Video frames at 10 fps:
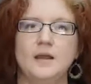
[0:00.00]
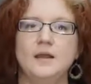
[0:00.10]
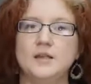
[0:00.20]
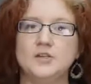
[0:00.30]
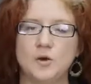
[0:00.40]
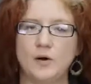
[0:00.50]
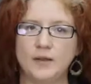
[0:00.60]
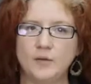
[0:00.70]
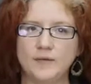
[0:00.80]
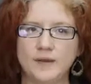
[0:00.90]
Each
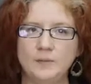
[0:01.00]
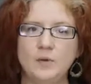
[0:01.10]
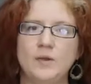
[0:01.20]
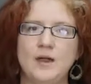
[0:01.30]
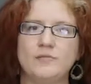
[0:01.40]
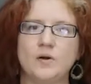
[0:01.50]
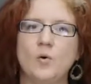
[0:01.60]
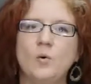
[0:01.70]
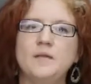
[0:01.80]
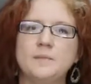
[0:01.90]
audio assignment will have a
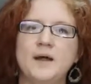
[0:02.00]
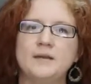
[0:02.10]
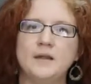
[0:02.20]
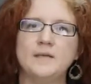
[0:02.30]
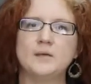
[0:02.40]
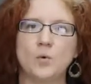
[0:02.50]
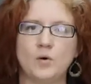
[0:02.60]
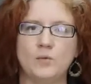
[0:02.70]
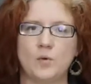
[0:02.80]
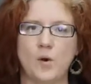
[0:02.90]
corresponding score
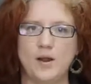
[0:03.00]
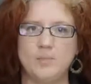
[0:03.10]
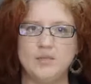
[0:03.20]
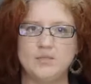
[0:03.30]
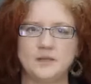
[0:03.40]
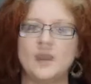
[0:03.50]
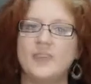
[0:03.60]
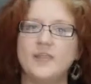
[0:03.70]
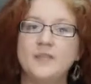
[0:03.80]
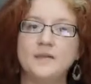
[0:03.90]
requirement. I
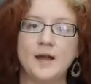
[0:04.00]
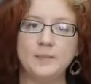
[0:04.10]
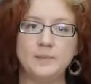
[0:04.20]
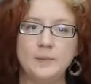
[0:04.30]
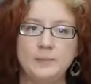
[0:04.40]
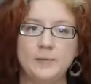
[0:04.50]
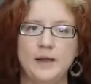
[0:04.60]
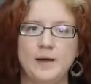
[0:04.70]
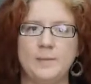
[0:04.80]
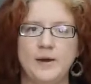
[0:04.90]
think this helps people
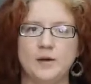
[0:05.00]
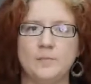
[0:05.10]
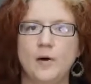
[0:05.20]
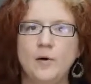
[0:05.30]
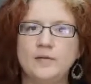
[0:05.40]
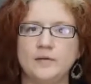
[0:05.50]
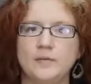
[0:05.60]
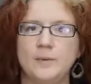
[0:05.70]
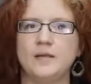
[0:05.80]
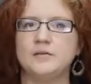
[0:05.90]
become better composers
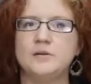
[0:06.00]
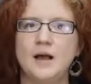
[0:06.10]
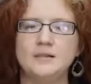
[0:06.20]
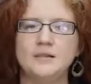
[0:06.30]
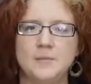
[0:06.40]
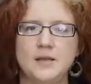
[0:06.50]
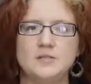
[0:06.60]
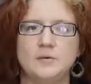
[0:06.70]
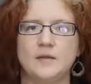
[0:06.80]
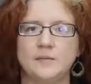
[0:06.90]
because you're not limited
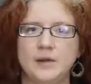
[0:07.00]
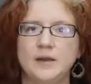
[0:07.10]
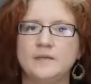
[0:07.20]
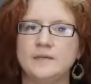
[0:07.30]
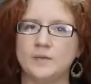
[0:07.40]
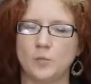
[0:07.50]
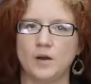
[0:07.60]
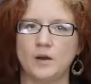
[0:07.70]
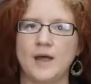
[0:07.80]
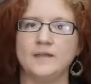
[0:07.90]
to experience the
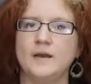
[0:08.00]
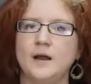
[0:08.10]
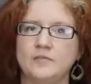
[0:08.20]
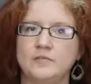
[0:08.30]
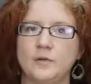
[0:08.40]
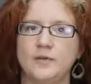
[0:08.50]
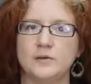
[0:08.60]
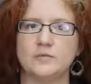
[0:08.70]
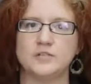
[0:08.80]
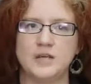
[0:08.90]
work as it unfolds
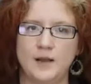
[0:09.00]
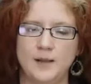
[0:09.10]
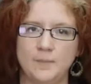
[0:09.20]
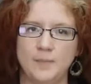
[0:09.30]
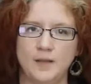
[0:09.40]
over time.